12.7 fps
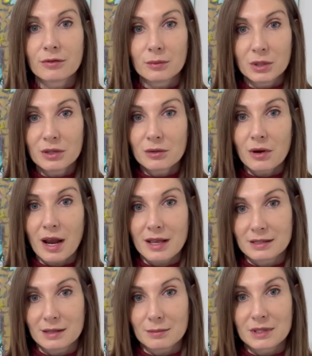
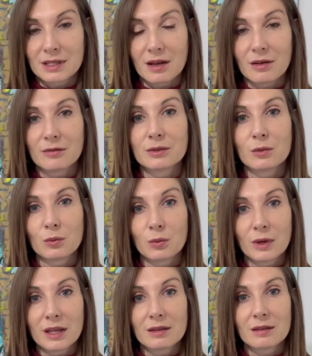familiarize themselves
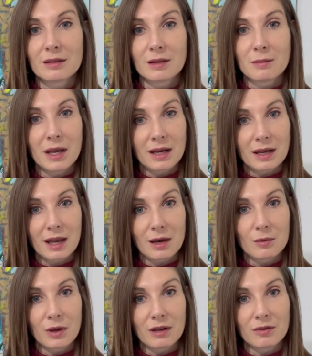with the
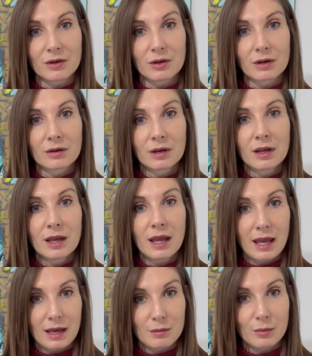Medicaid waiver
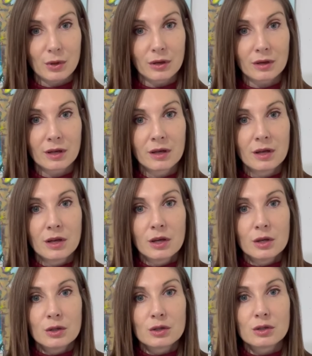handbook
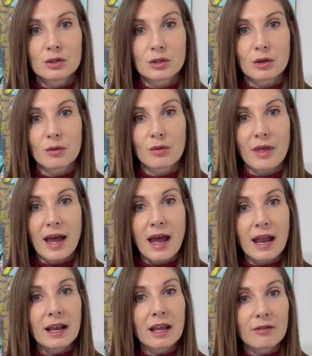so
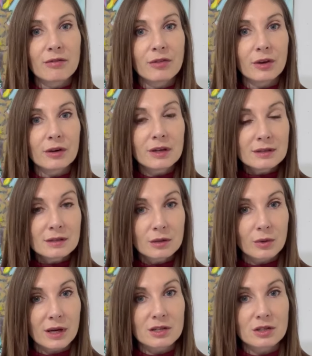that if there is a
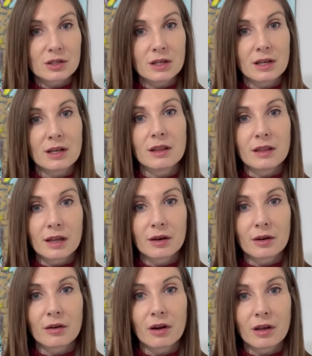question,
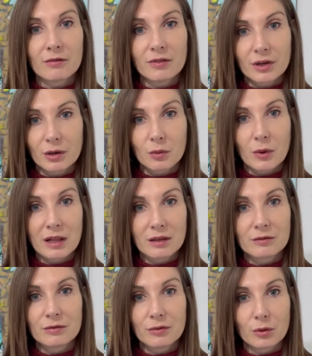they're very well
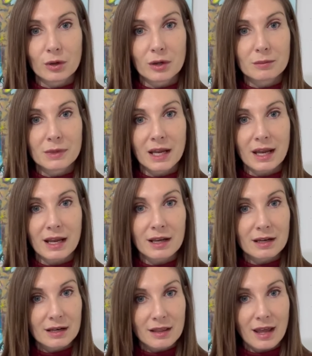informed
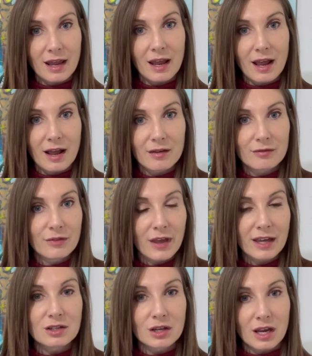and they have the
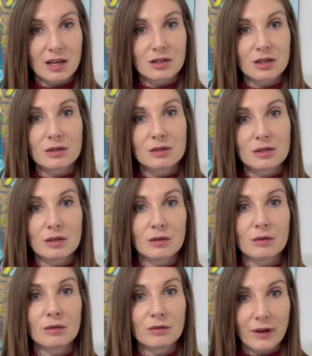education
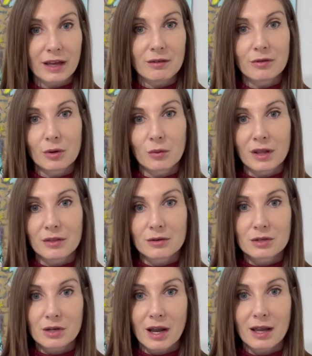to fight for what their
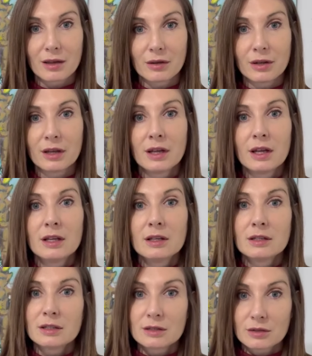child
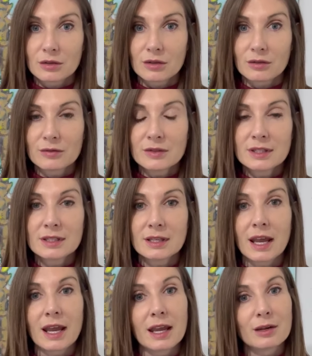deserves
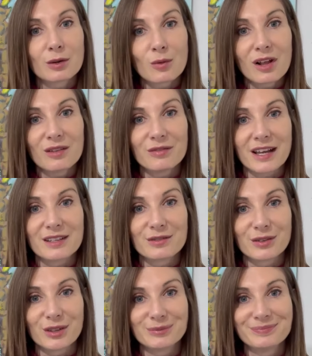and qualifies
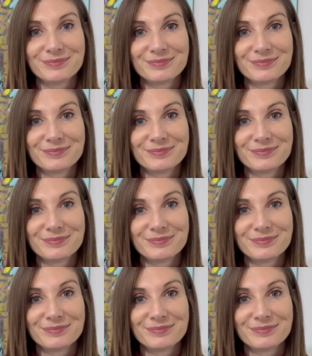for.